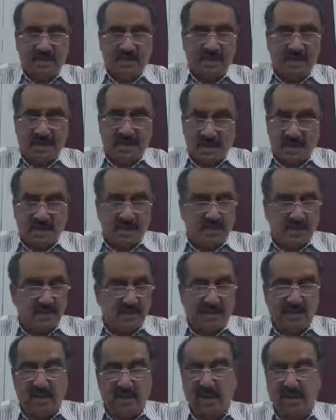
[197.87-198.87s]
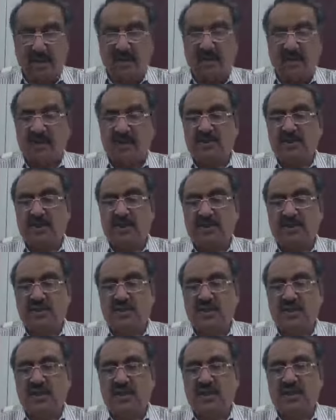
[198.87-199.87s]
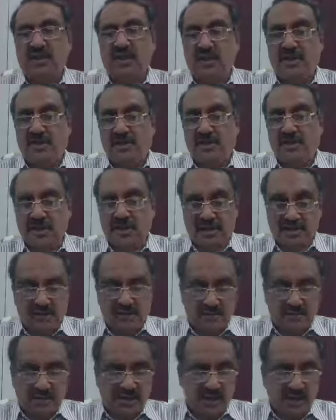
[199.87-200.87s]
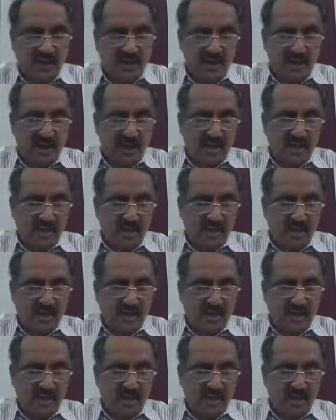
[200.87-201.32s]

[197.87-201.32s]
This is a thing the statutory auditor has to see.